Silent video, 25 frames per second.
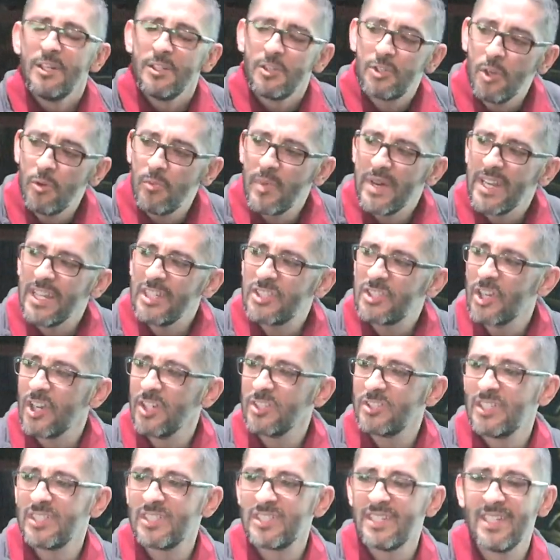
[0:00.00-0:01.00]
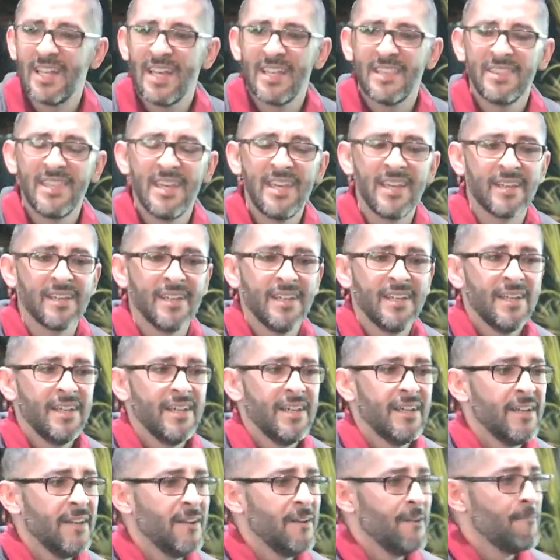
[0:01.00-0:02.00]
Too many churches today think,
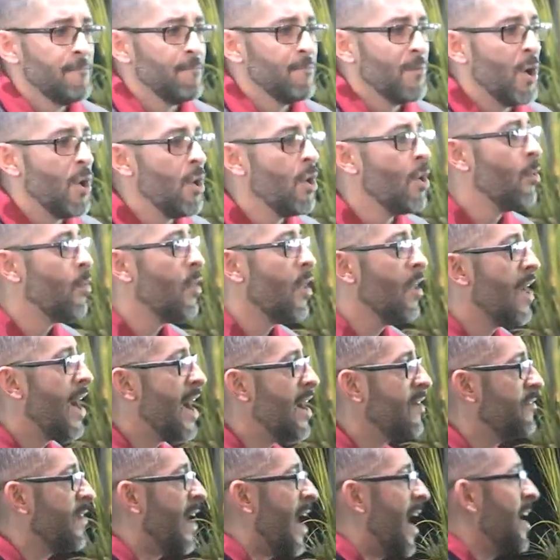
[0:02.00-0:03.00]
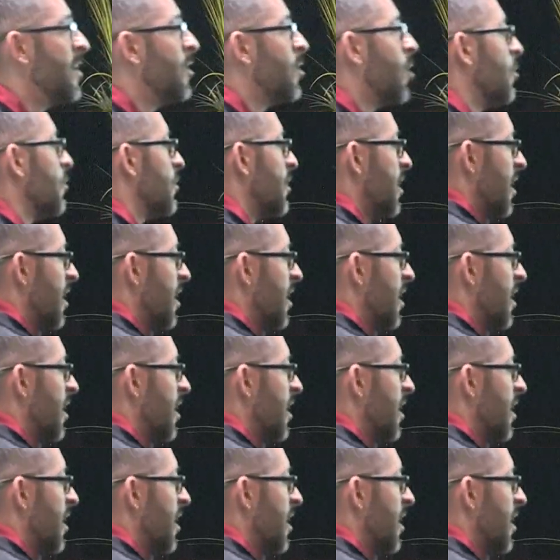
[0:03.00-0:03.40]
oh, well, I, I know